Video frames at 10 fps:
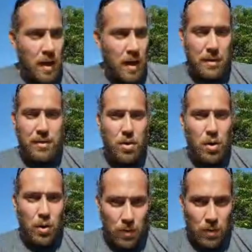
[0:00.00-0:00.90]
How
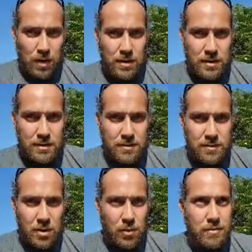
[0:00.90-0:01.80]
about the gold?
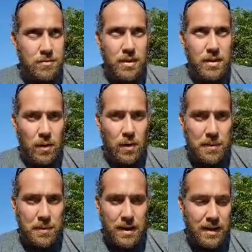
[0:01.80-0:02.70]
No one really
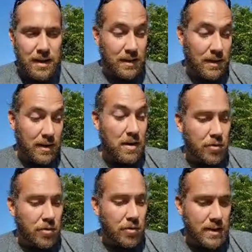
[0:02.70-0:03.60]
talks about that, and I
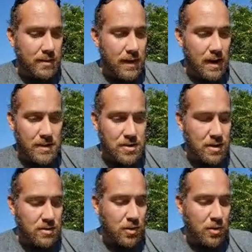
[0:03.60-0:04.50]
didn't even write that down. I
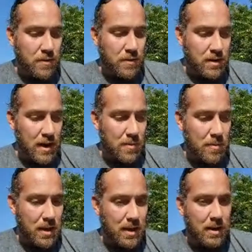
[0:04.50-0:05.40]
just thought of it now
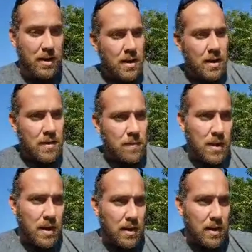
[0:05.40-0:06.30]
in my head.
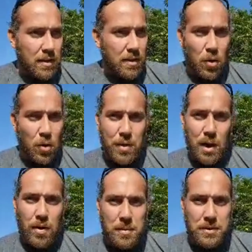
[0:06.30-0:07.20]
The gold
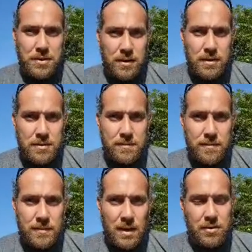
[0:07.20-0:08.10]
that went missing.
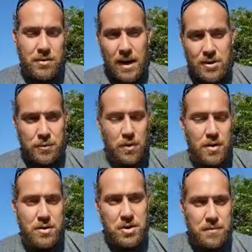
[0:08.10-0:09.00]
And there's actual
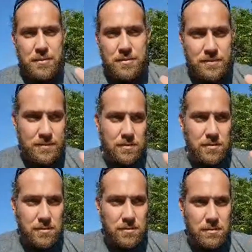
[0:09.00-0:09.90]
footage of,
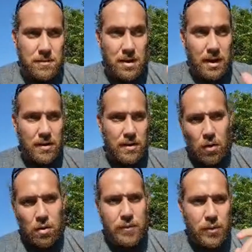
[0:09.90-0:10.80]
I guess,
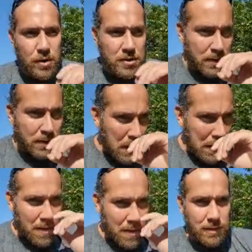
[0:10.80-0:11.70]
law enforcement
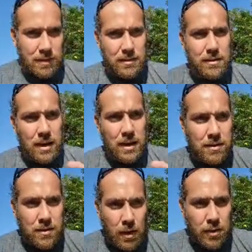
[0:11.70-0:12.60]
in
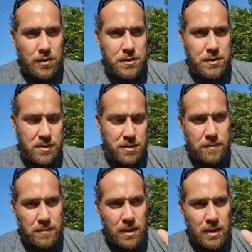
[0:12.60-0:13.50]
the tunnel system,
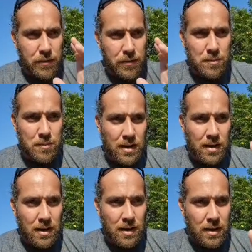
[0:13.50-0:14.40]
and they're filming.
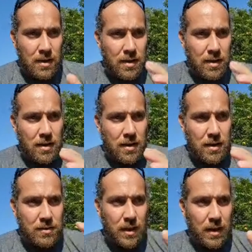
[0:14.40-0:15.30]

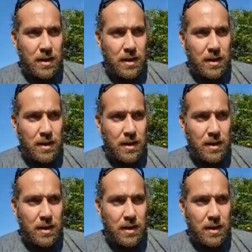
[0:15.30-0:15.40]
It's like